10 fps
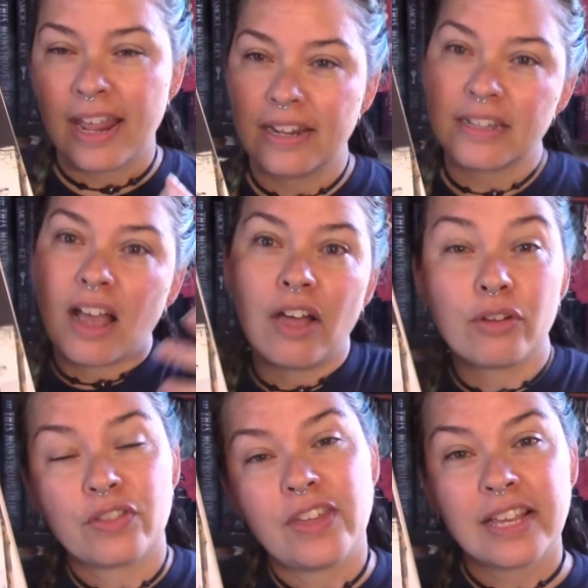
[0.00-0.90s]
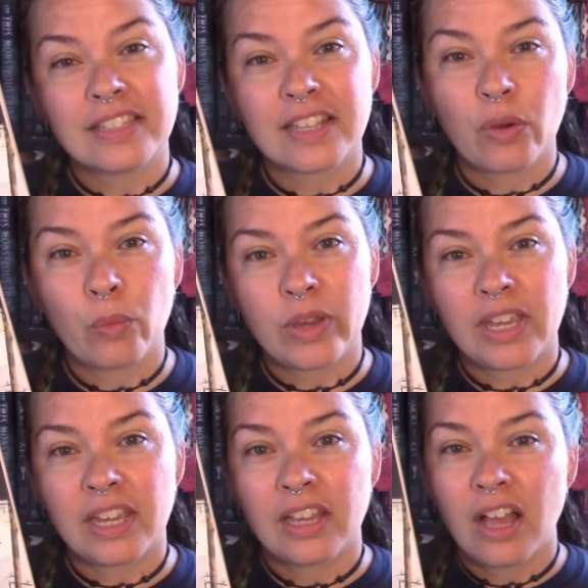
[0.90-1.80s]
and other things that
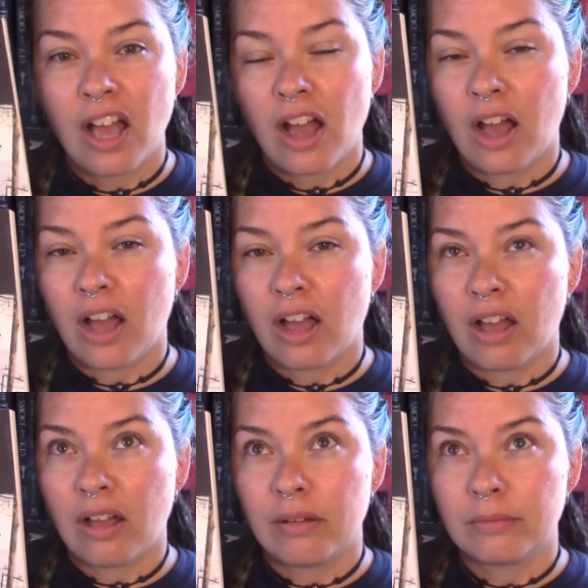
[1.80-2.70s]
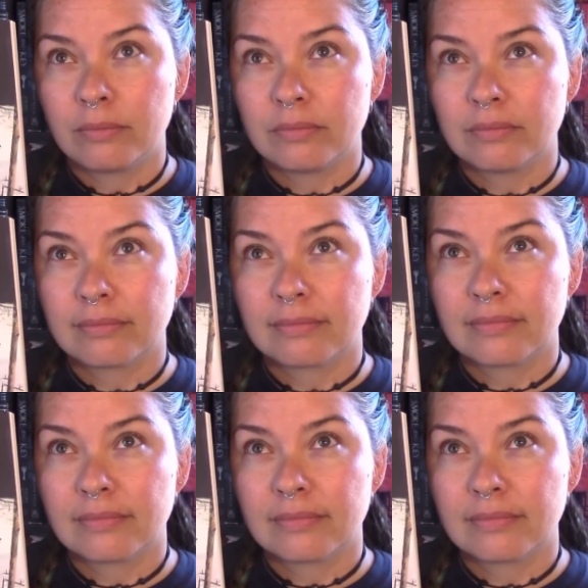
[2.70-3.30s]
we um,